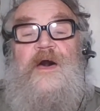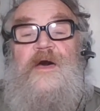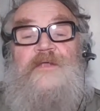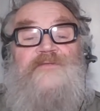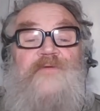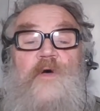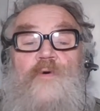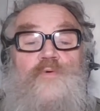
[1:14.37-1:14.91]

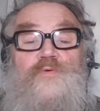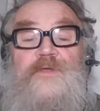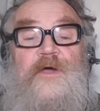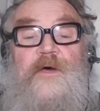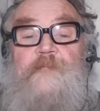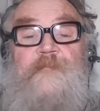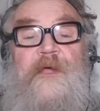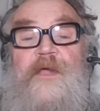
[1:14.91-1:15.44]
told
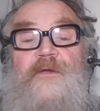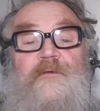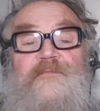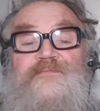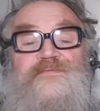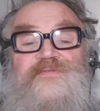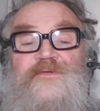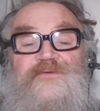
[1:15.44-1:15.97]
her
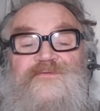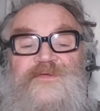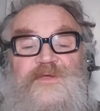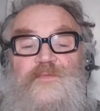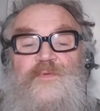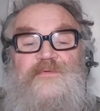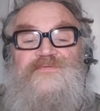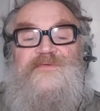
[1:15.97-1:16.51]
parents that she
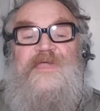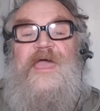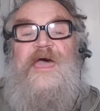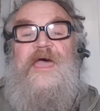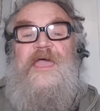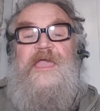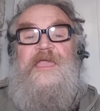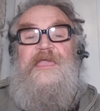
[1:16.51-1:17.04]
was
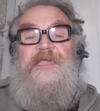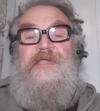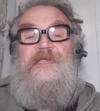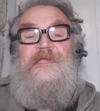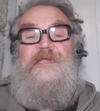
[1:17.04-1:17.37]
gay.